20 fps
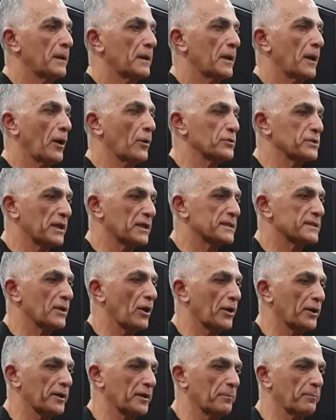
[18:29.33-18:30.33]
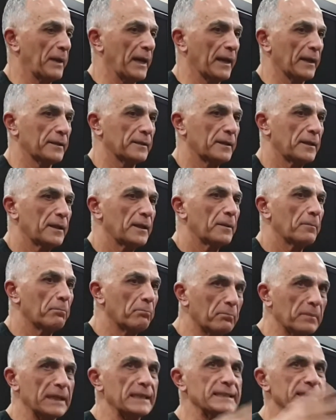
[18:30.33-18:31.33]
I was excited about
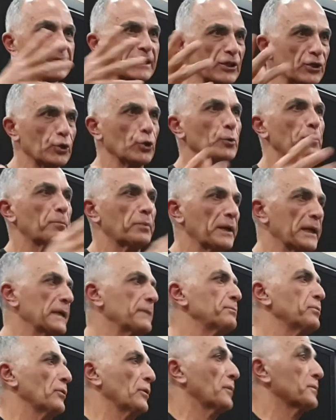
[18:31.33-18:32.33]
meeting new people.